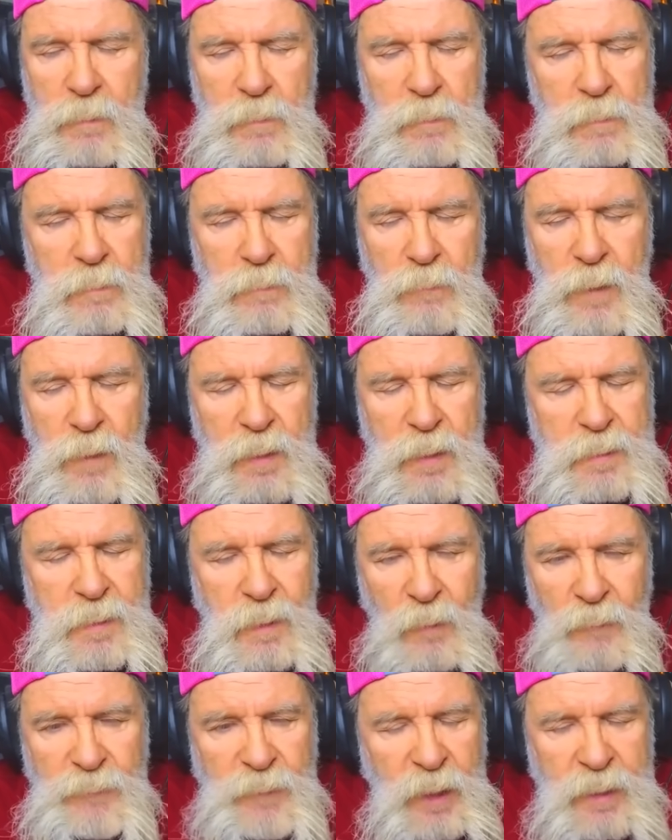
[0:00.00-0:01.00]
Ric
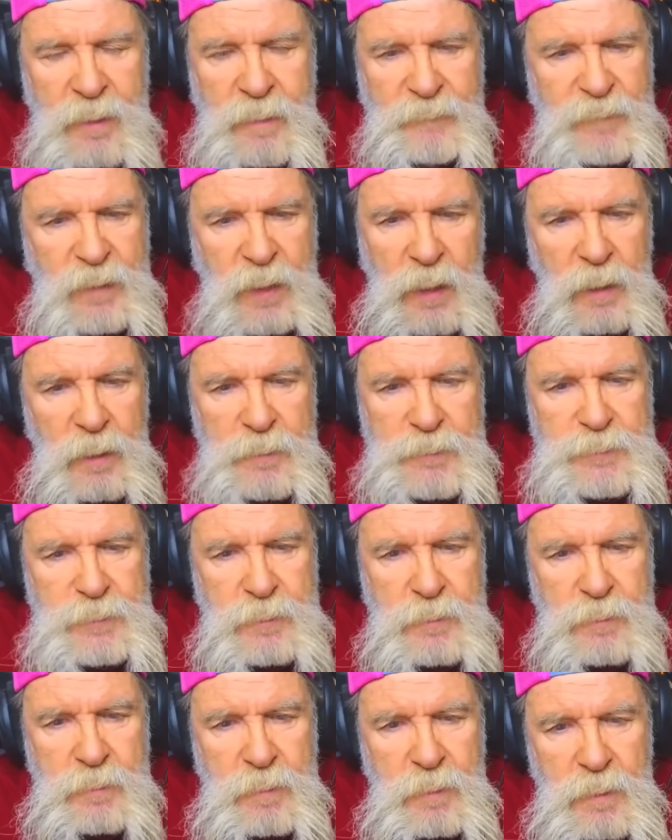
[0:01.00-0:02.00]
don't think of
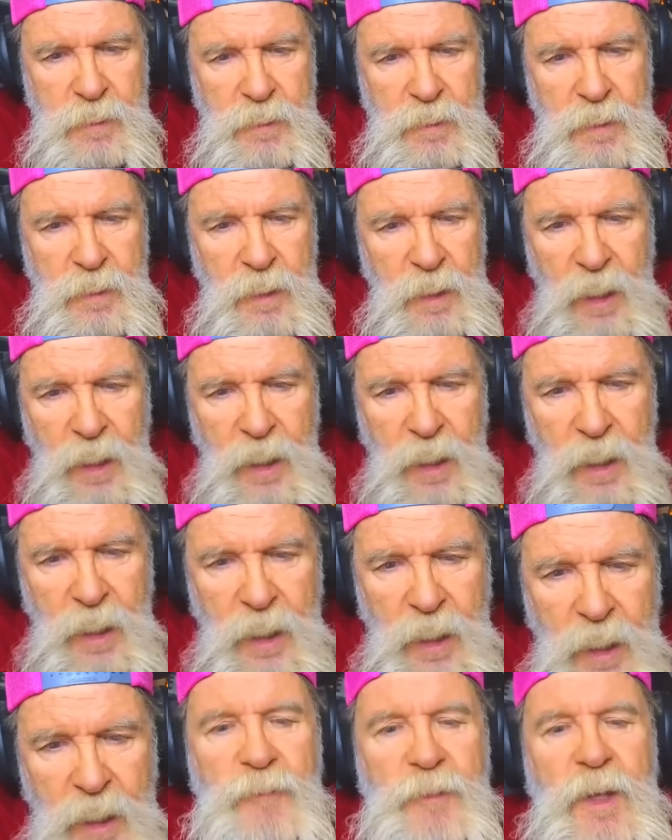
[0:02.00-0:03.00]
kids. He
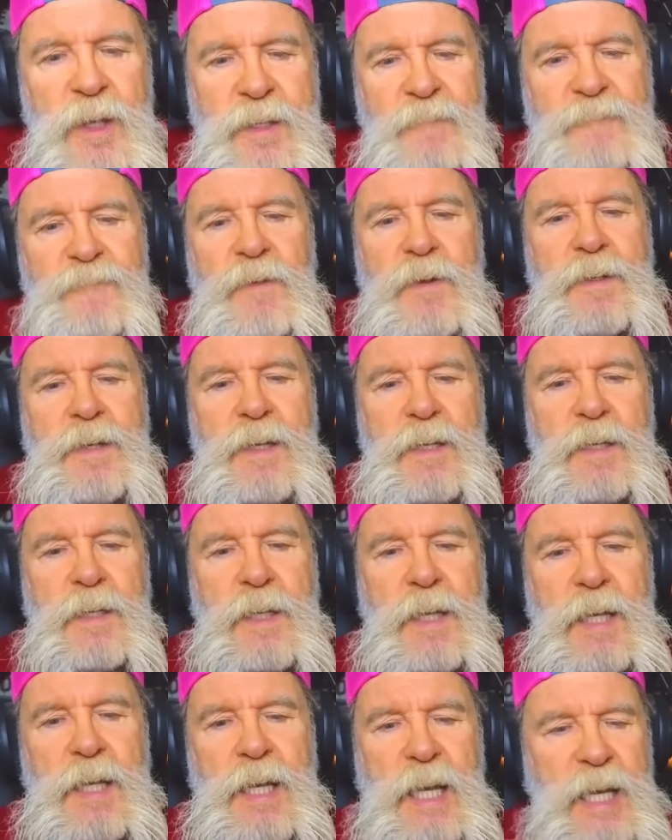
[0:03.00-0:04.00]
don't think of
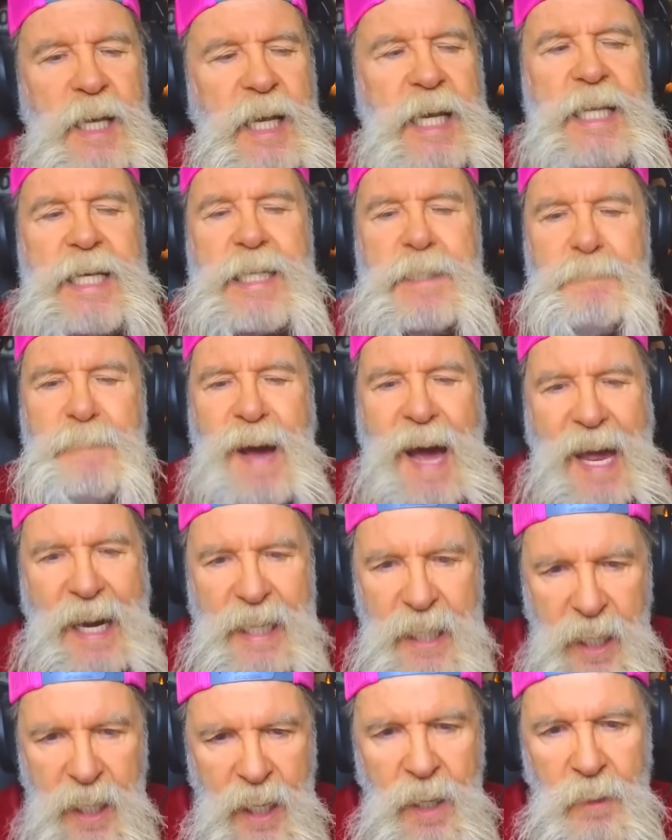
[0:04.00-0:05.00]

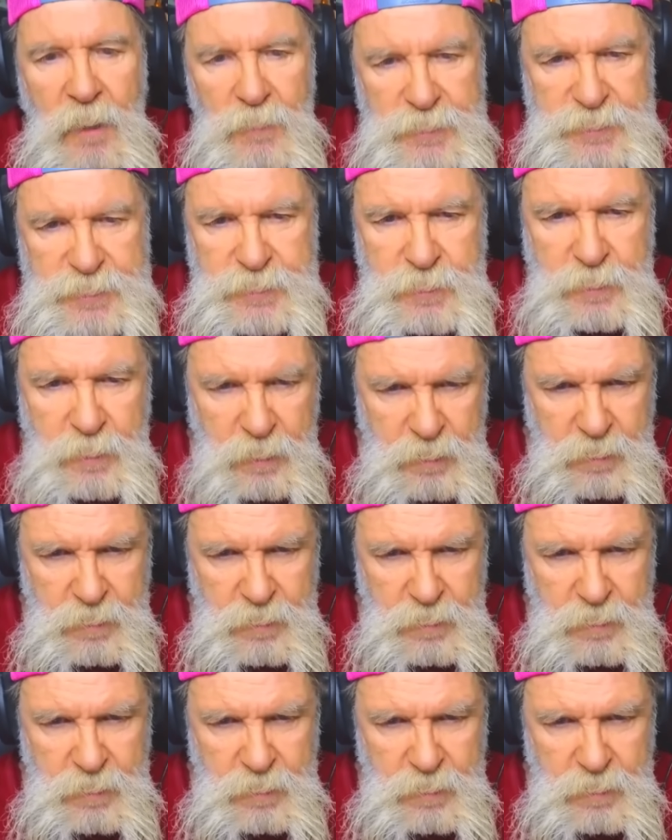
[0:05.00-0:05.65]
anybody else.